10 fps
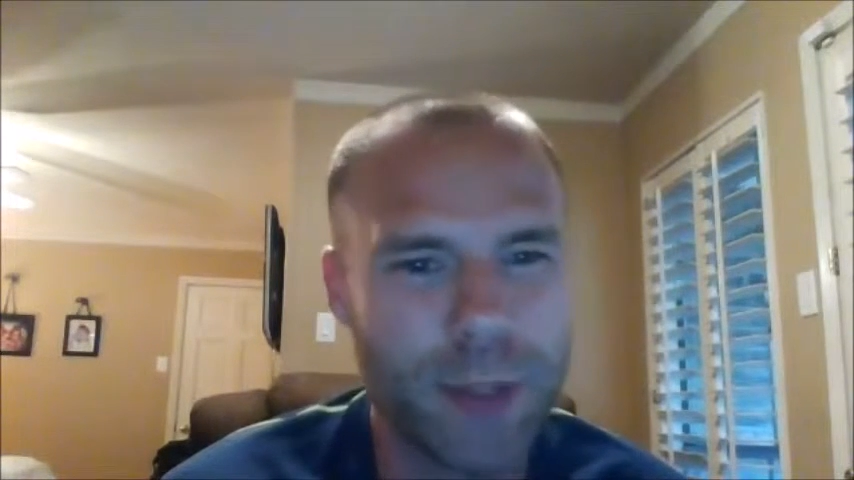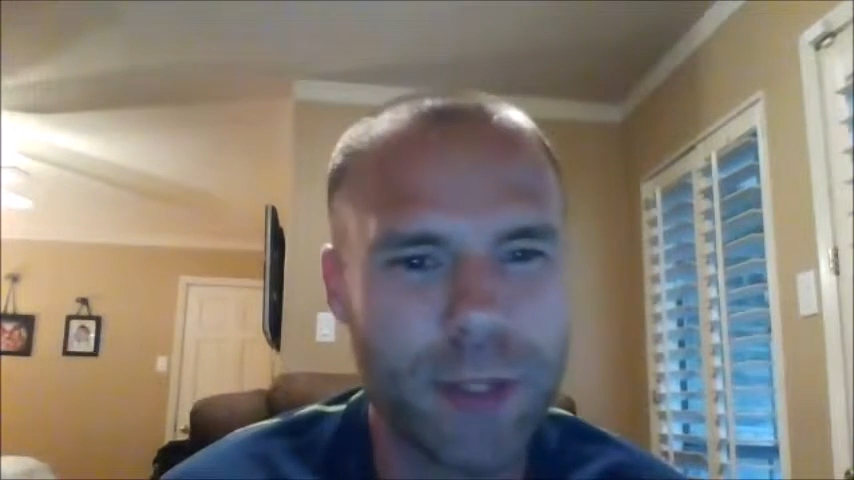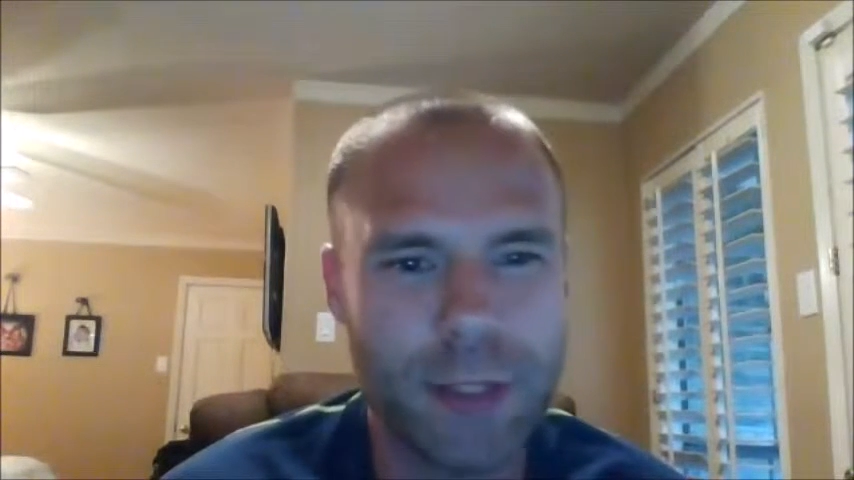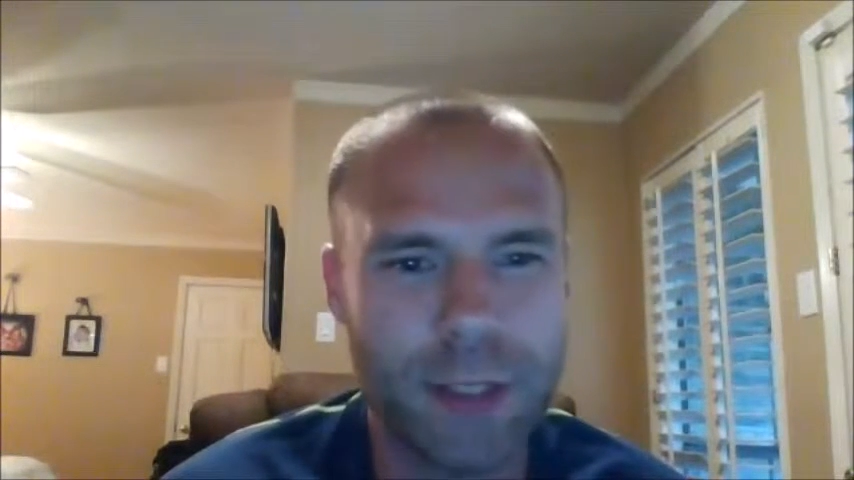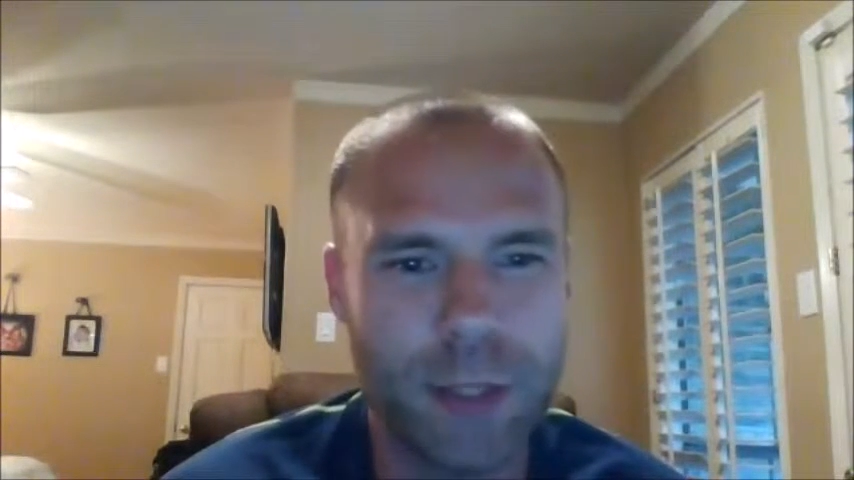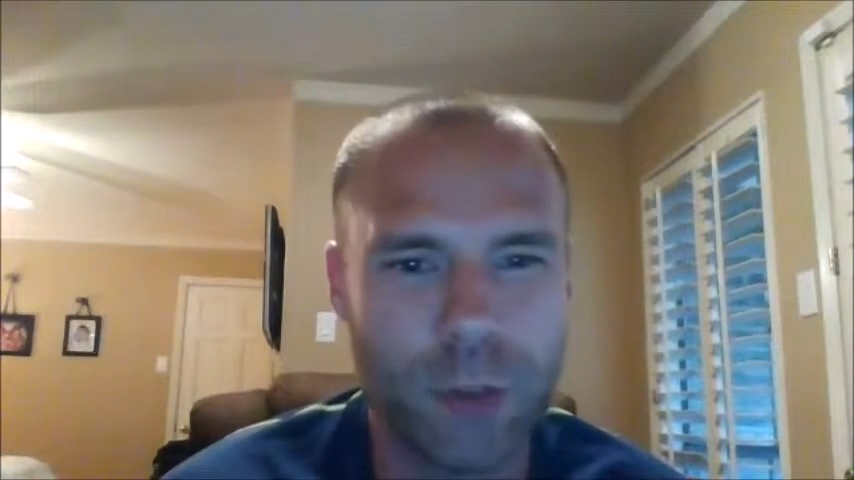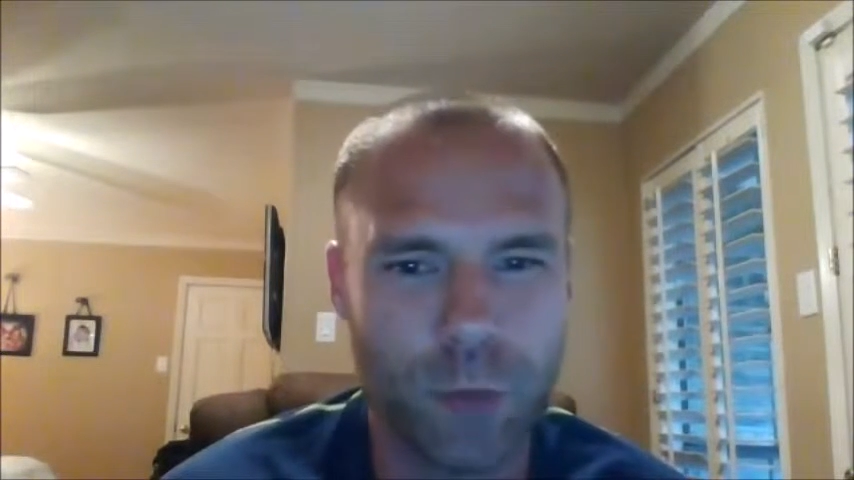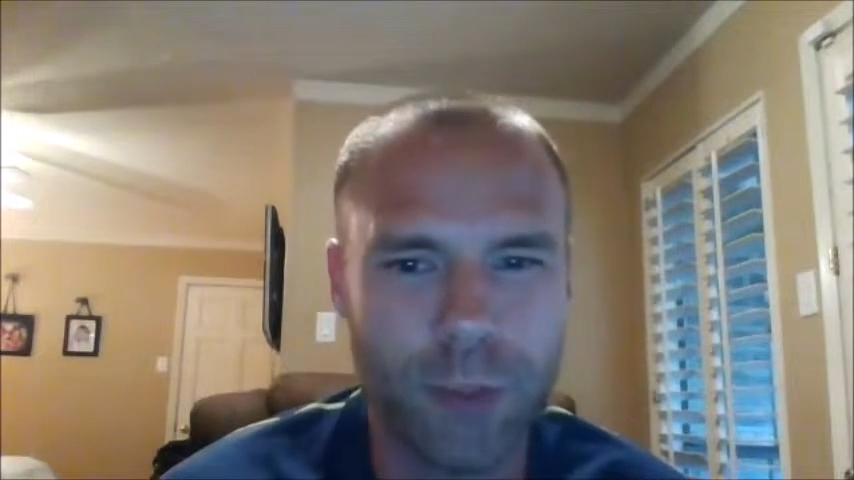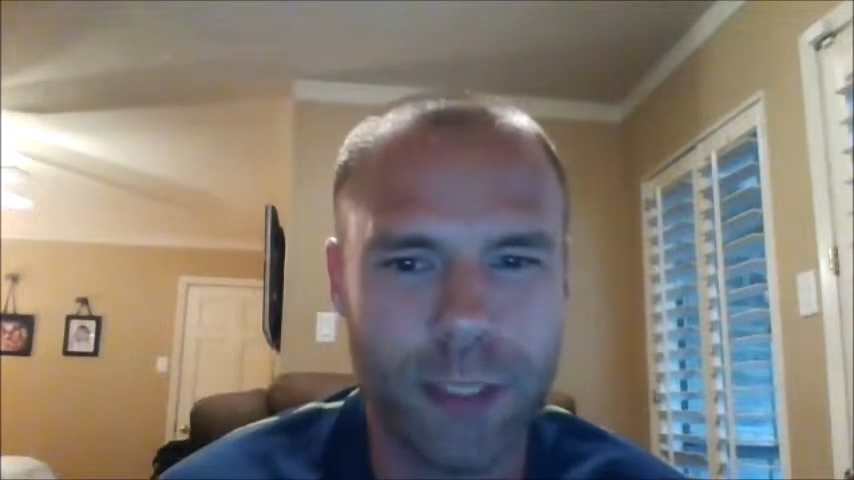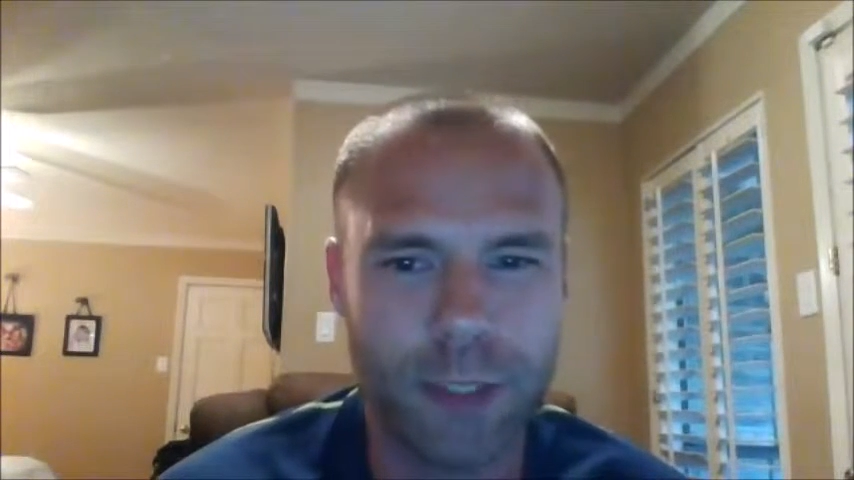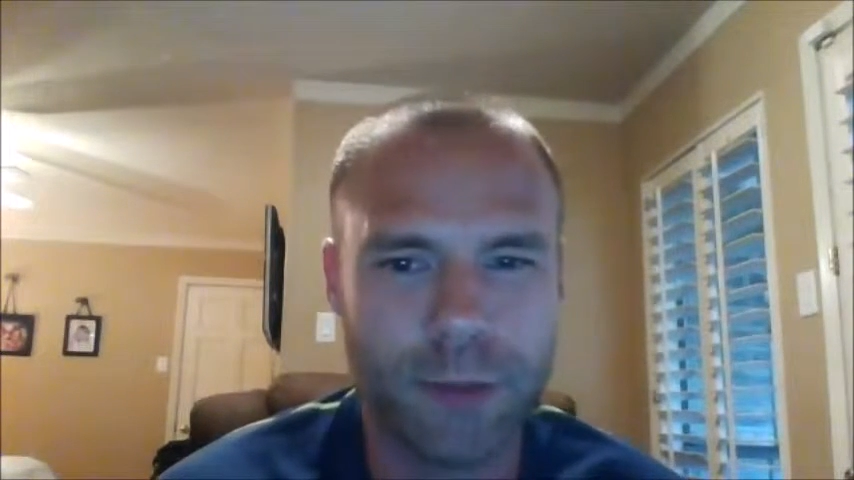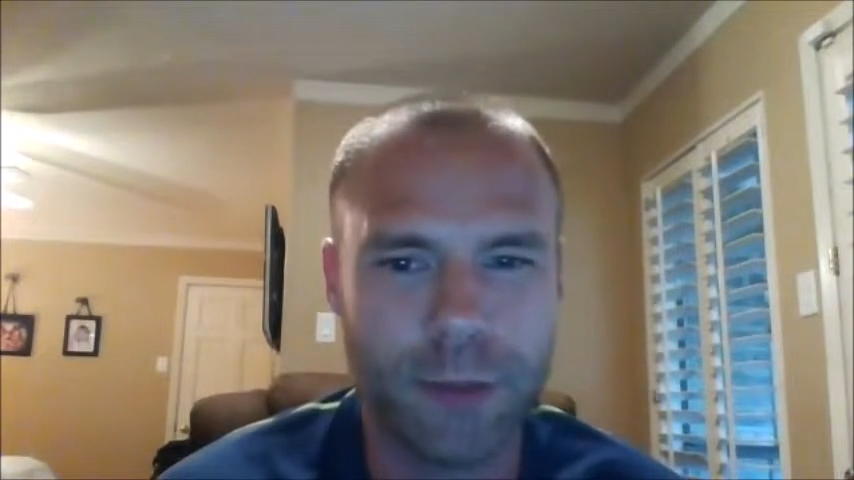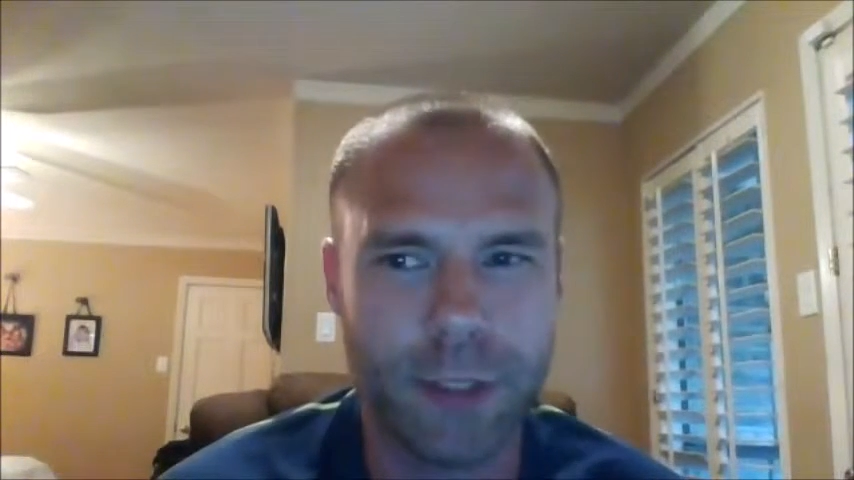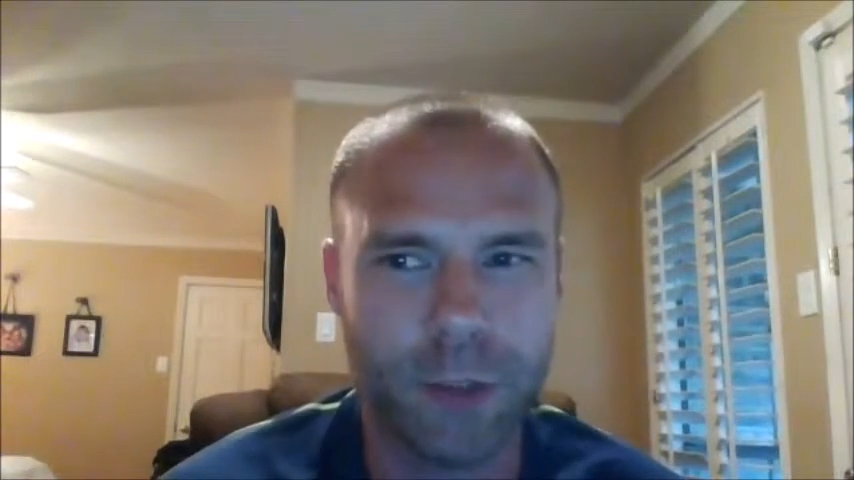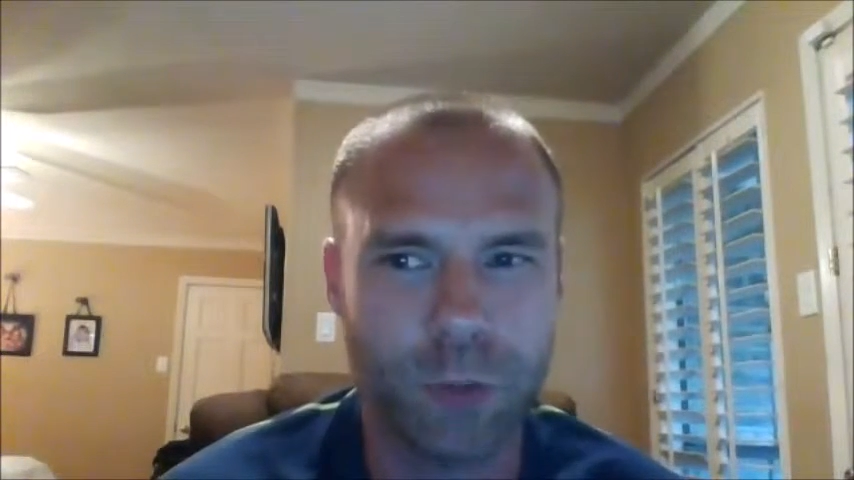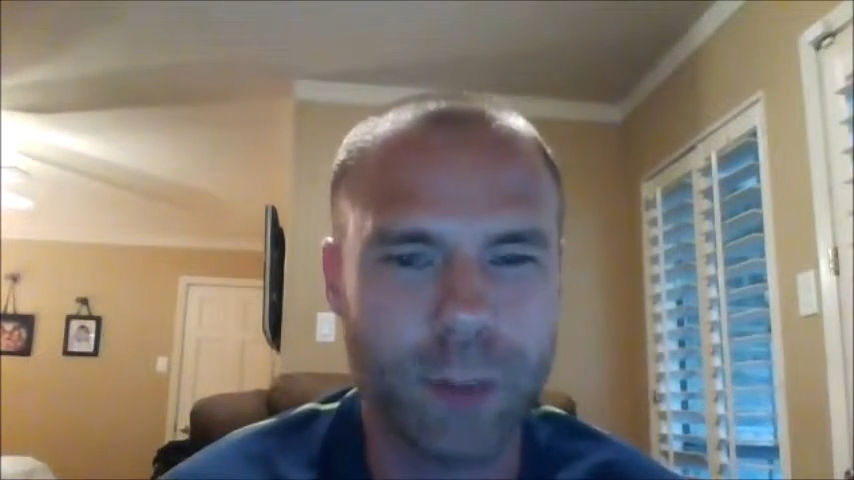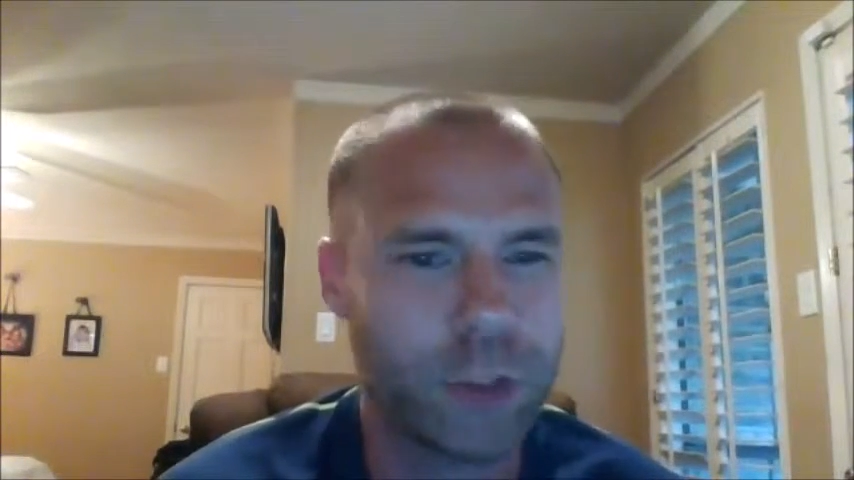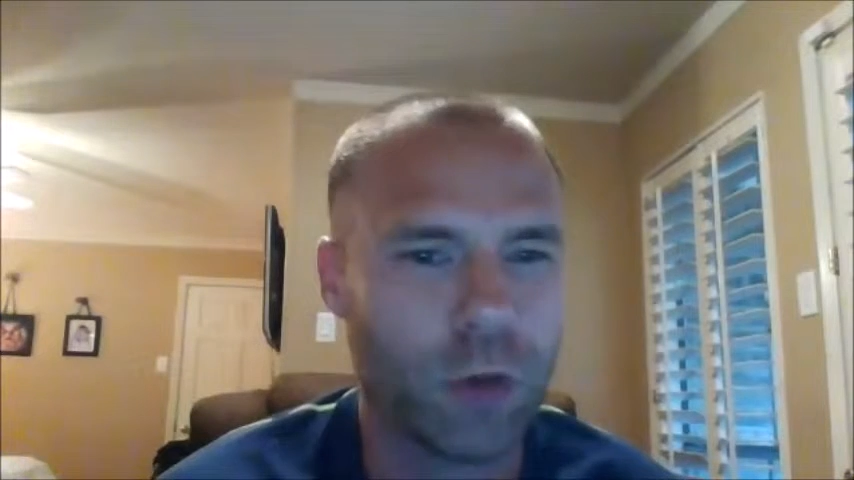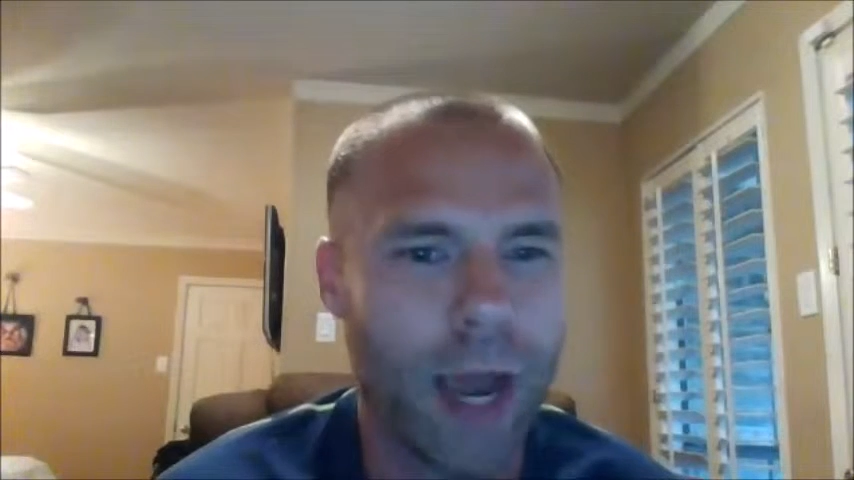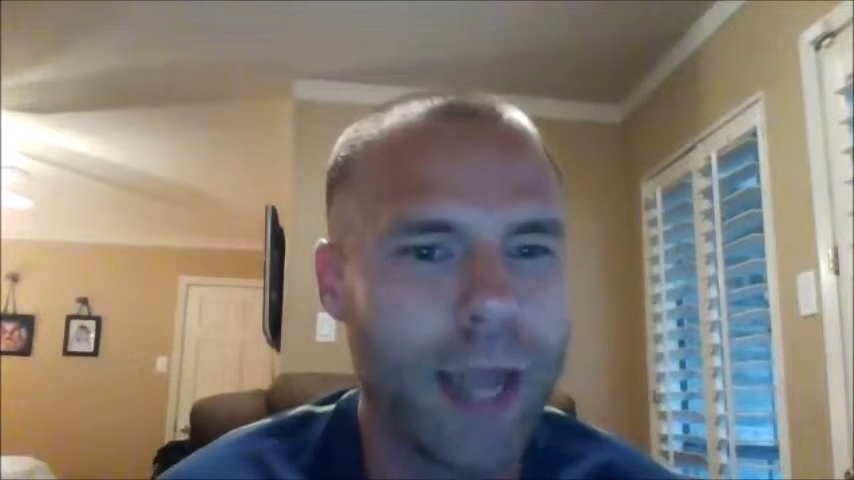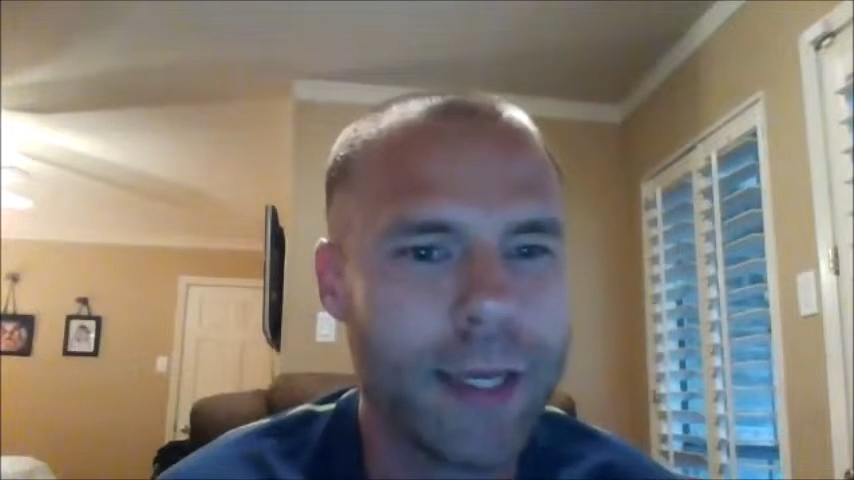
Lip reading: to really try it.